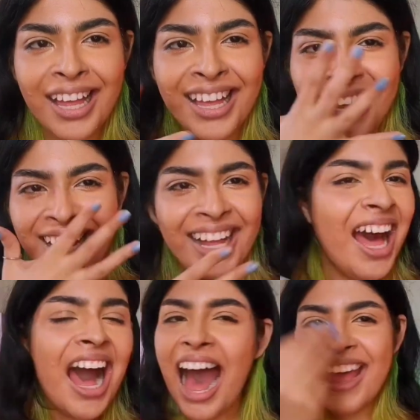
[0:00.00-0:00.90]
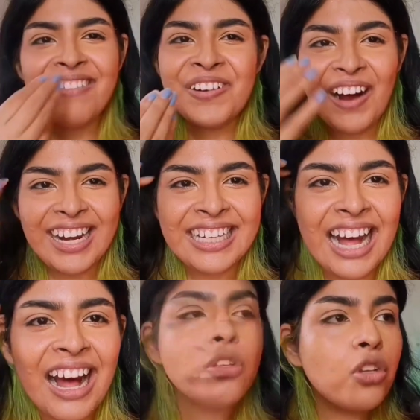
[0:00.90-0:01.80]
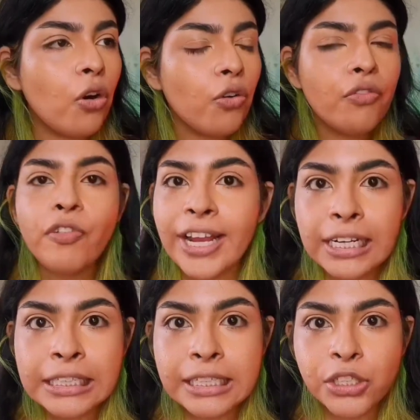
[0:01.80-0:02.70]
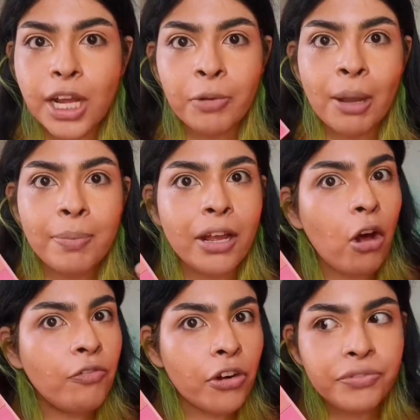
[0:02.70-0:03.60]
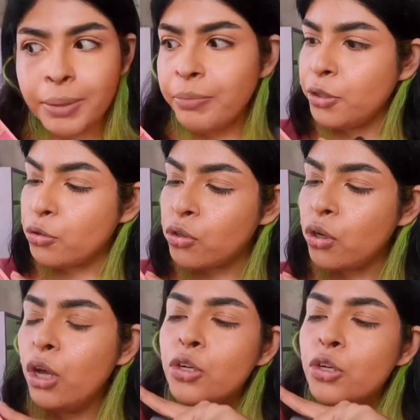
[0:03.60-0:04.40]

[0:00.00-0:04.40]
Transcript: i have no idea so final decision i'm gonna apply all four of them two